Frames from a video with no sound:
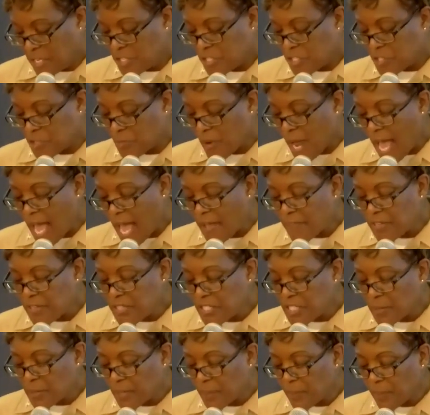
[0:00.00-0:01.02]

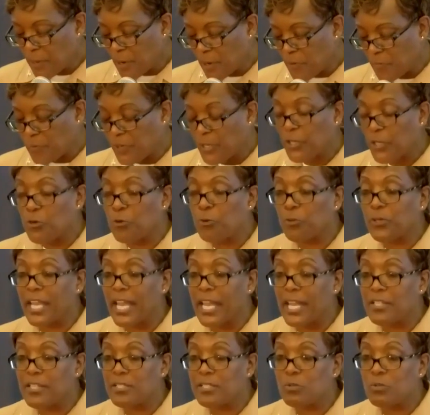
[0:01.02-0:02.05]
Striving to be perfect
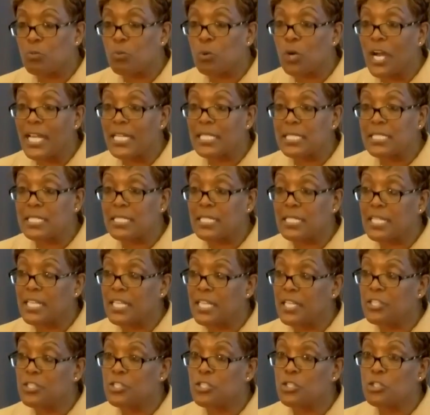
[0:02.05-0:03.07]
creates what?
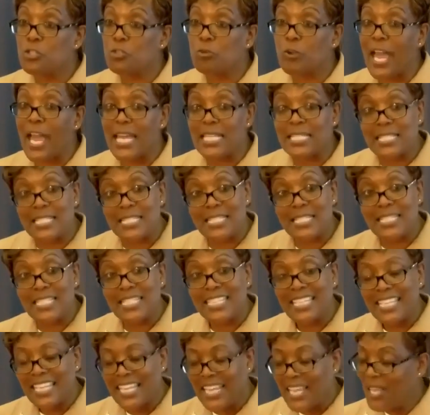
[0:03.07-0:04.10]
Stress.
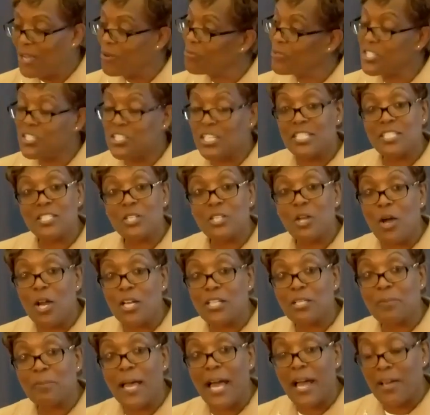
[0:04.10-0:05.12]
And we just
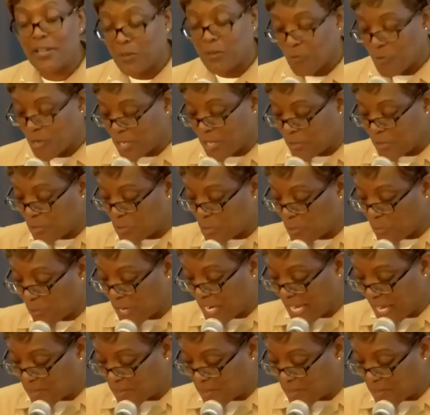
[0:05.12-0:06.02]
talked about in one of those